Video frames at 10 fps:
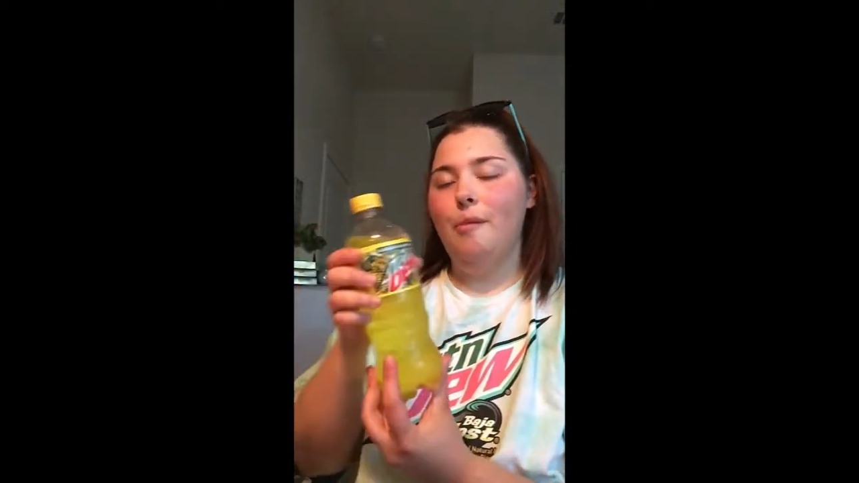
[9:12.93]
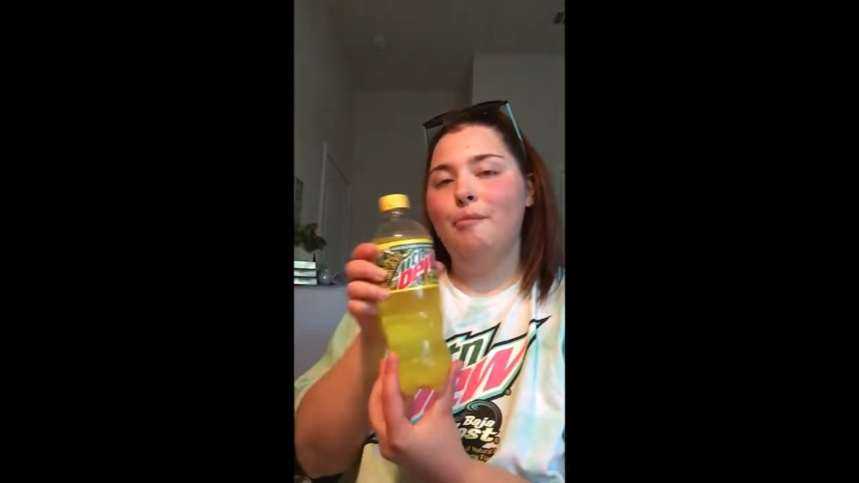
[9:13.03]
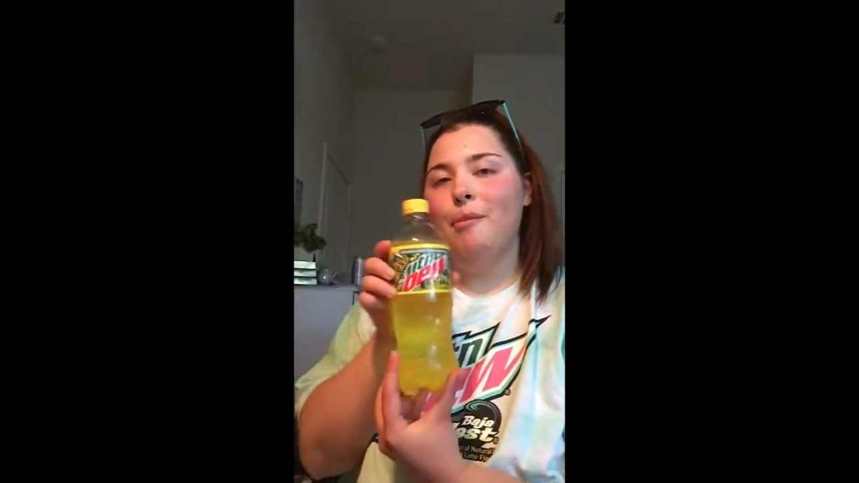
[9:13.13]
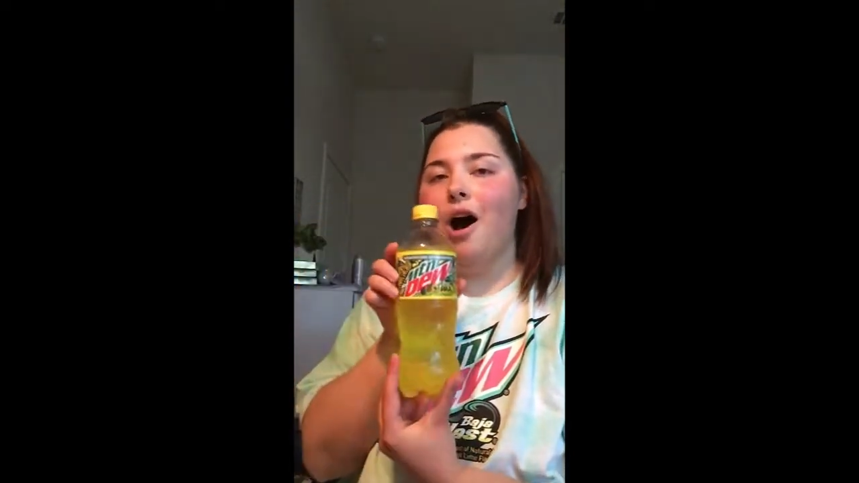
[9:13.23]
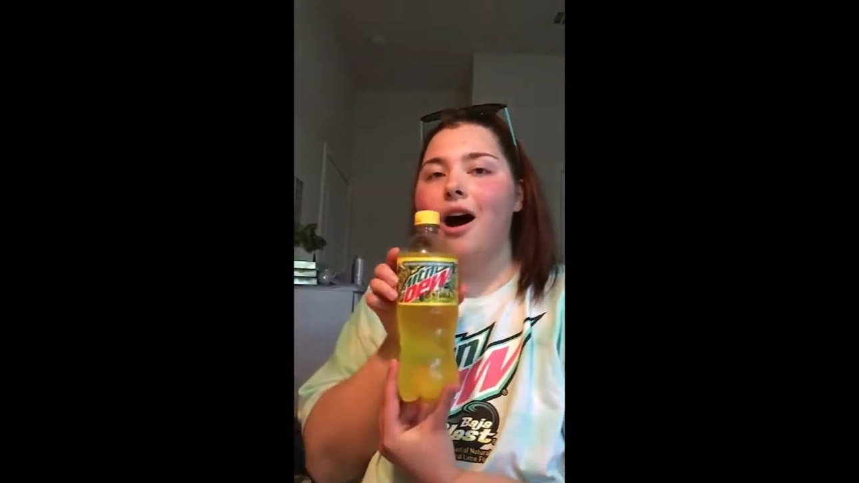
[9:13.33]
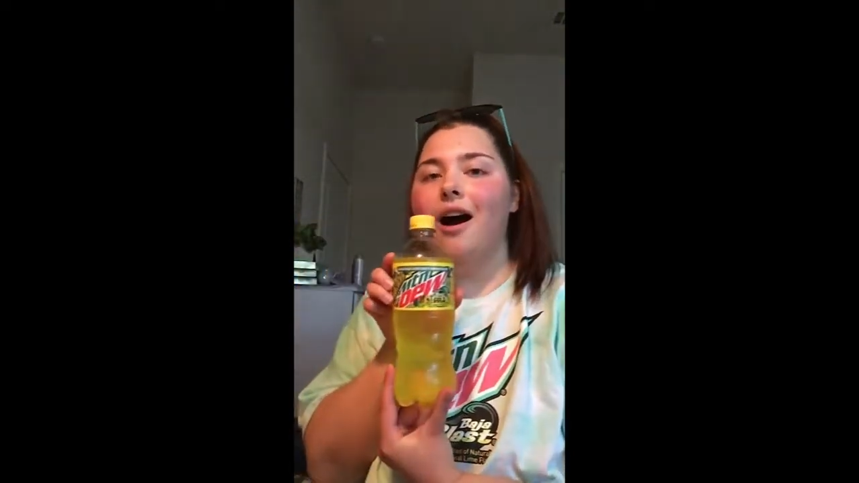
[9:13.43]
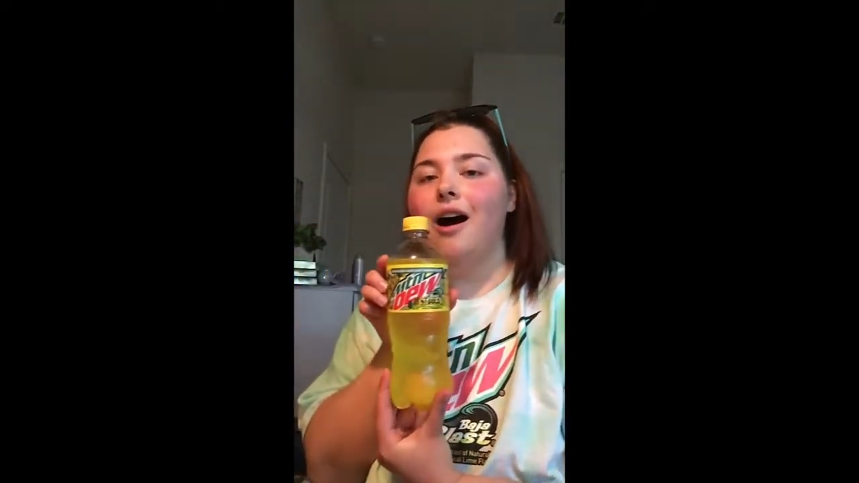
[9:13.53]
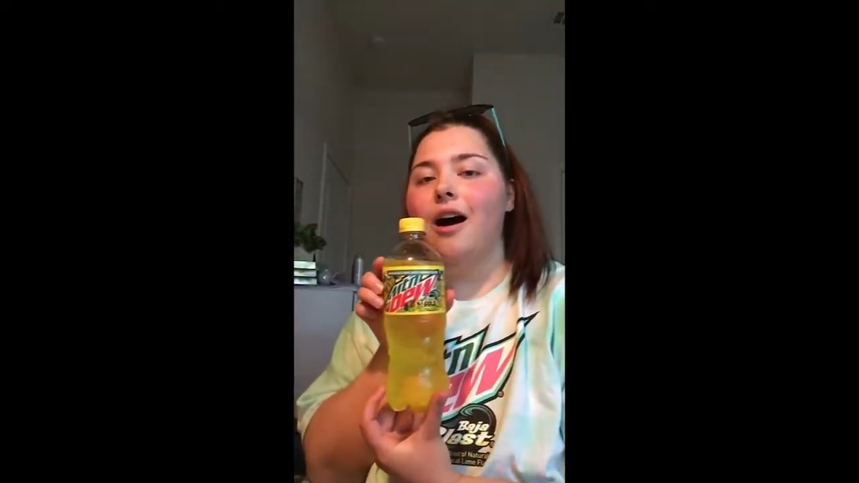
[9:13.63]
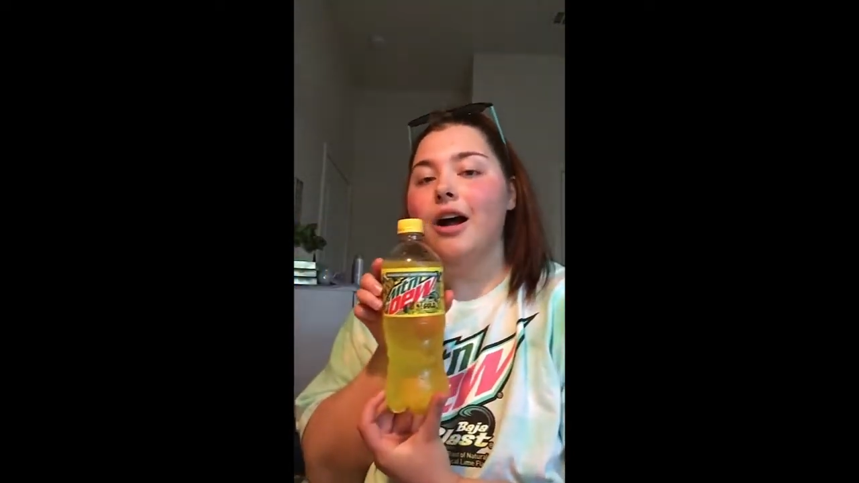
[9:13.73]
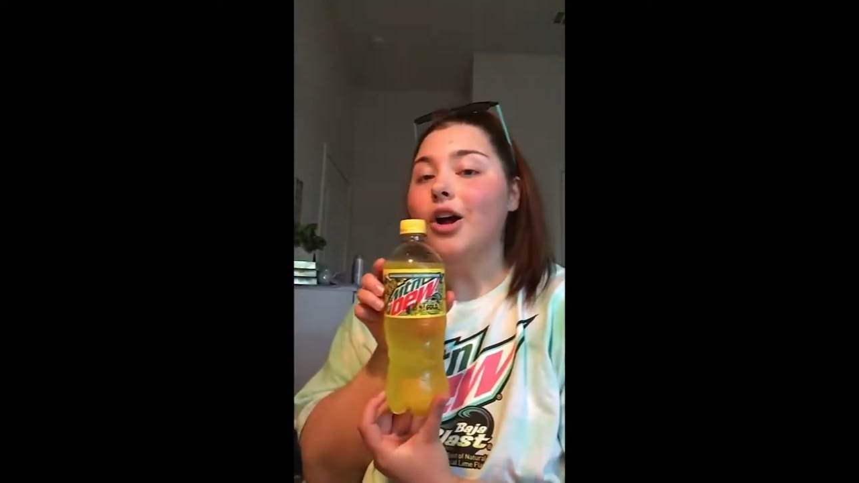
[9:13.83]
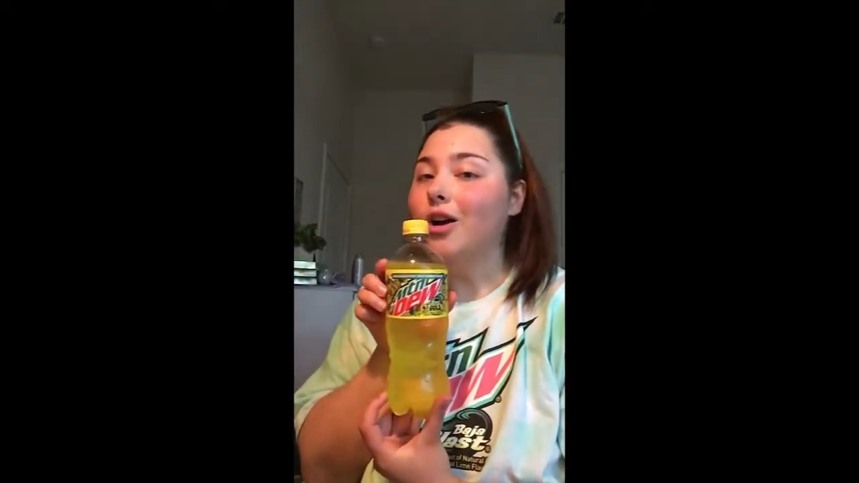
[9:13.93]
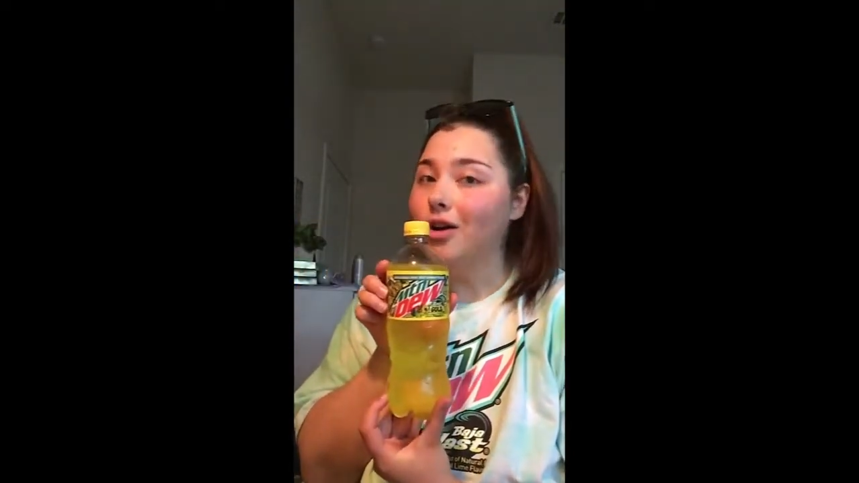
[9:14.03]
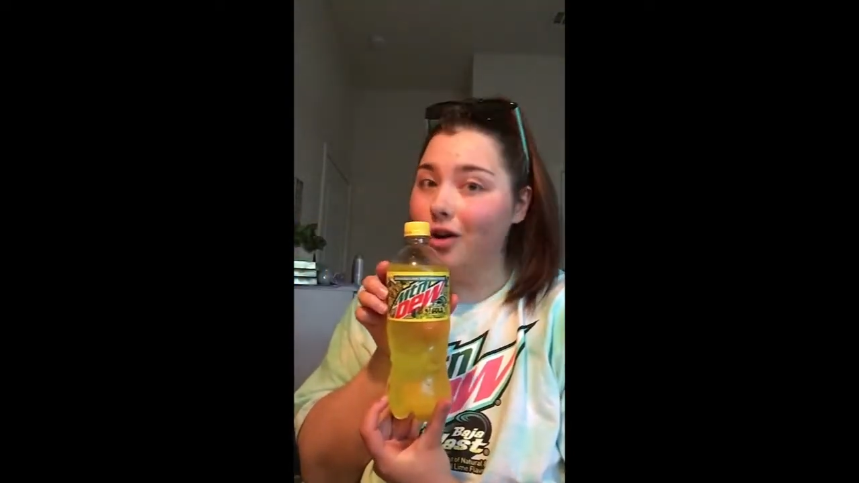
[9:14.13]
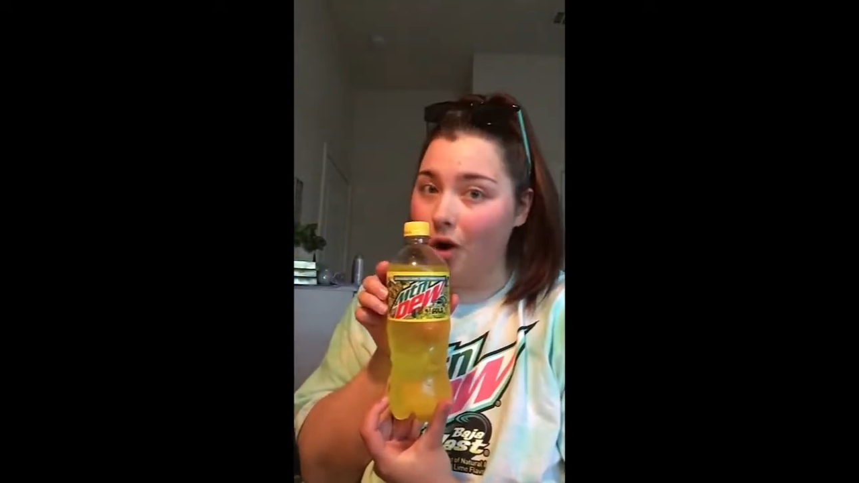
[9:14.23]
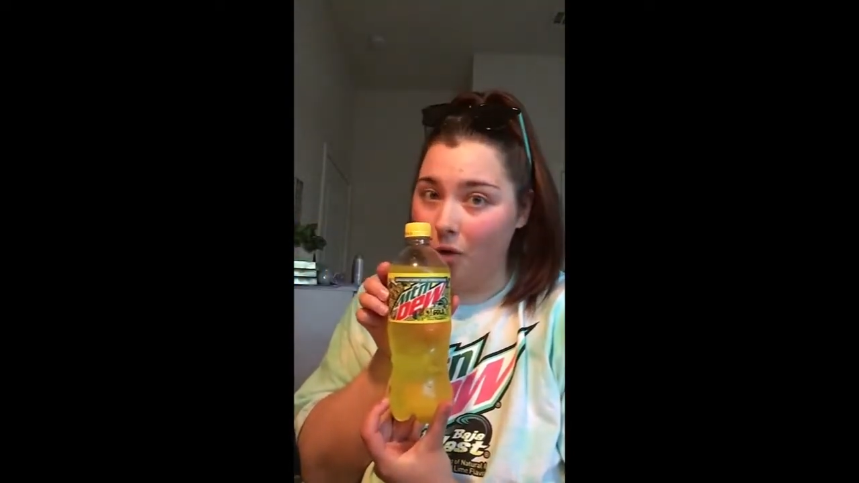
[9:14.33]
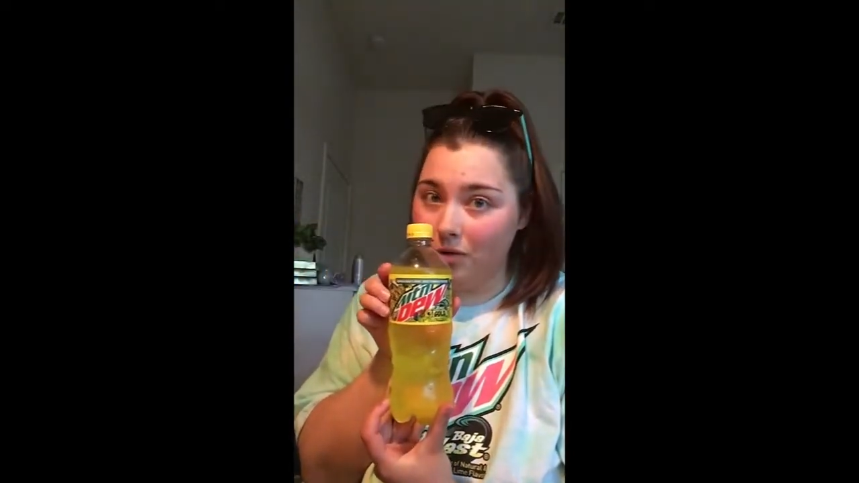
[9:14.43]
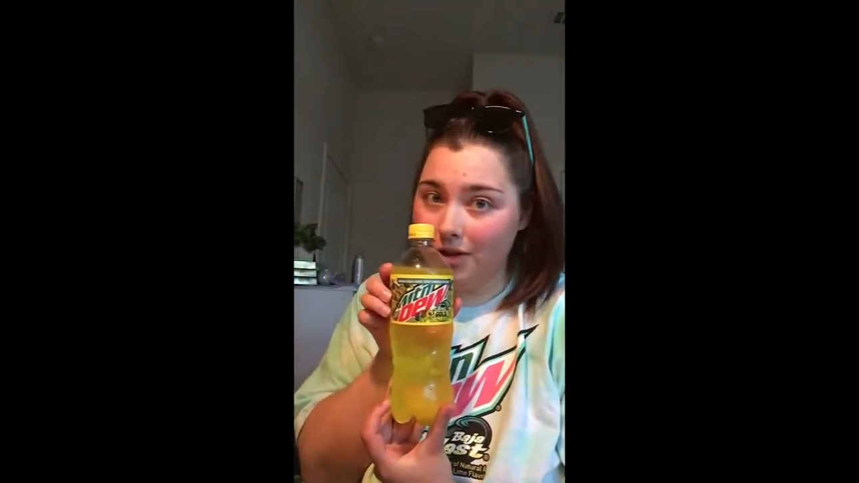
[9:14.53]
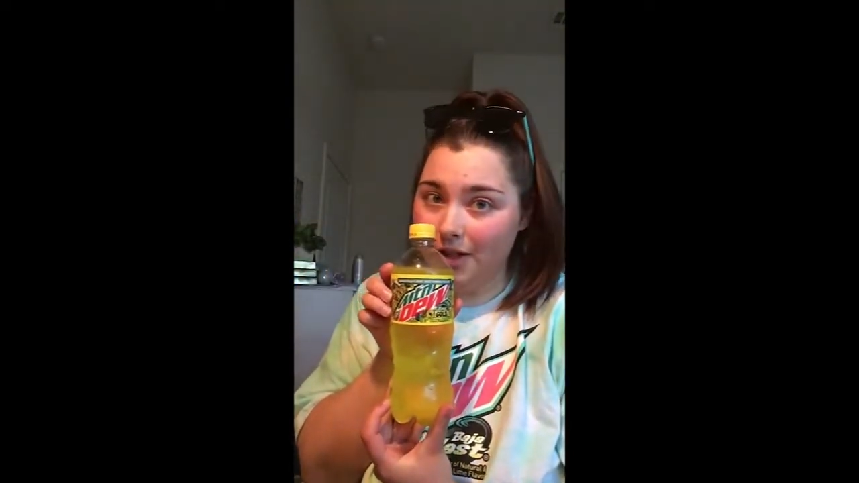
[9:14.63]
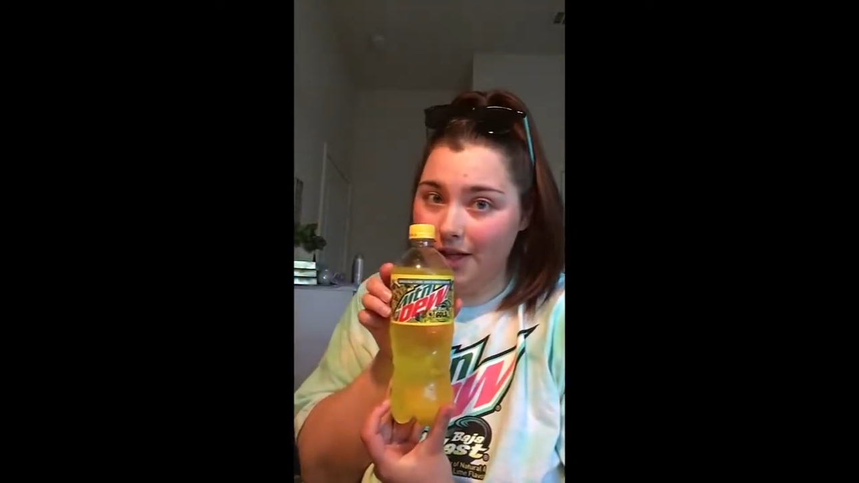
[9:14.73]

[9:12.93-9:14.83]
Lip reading: Baja Gold.